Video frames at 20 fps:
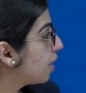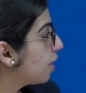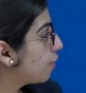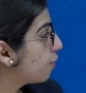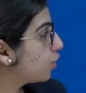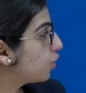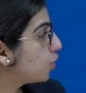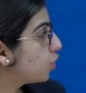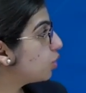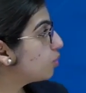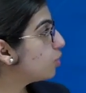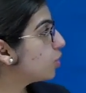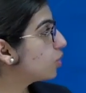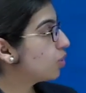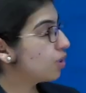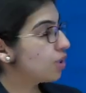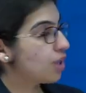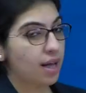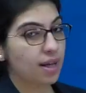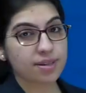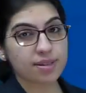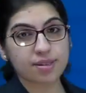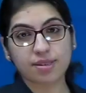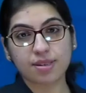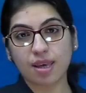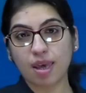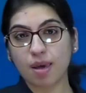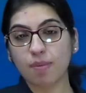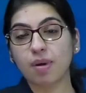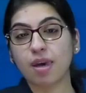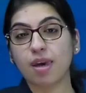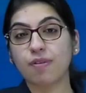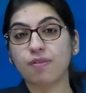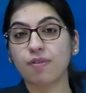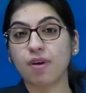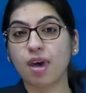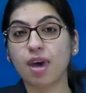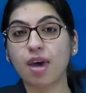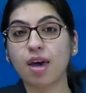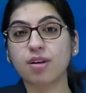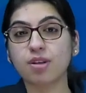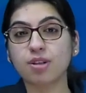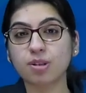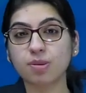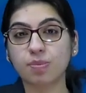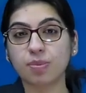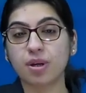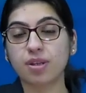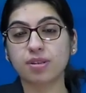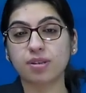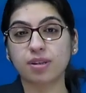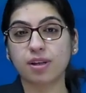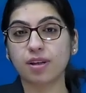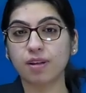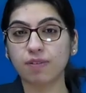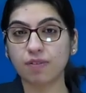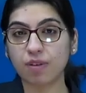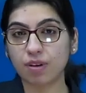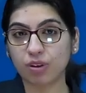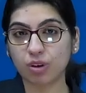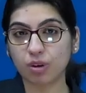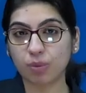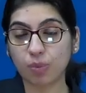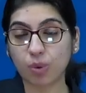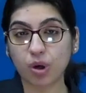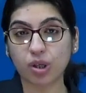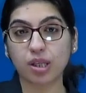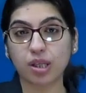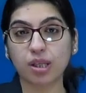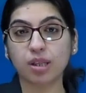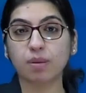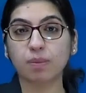For pneumothorax, same. If air is present anywhere in the body,